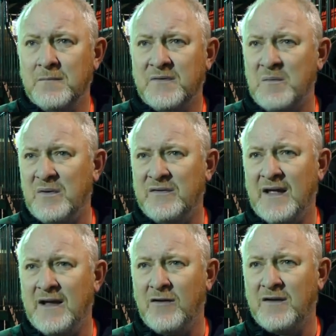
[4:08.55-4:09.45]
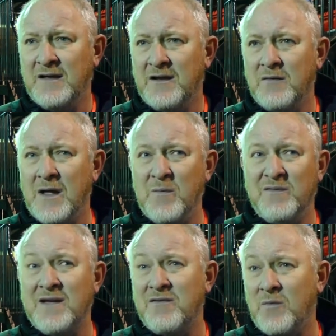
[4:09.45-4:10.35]
Simple as that. And like I said, and,
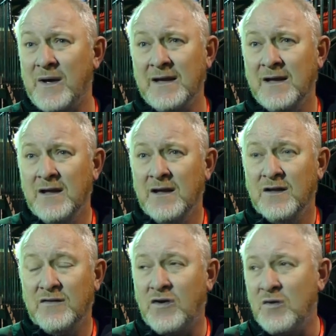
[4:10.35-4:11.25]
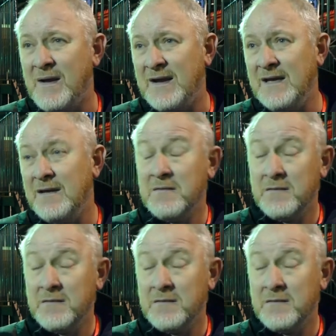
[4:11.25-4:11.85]
we've given away too many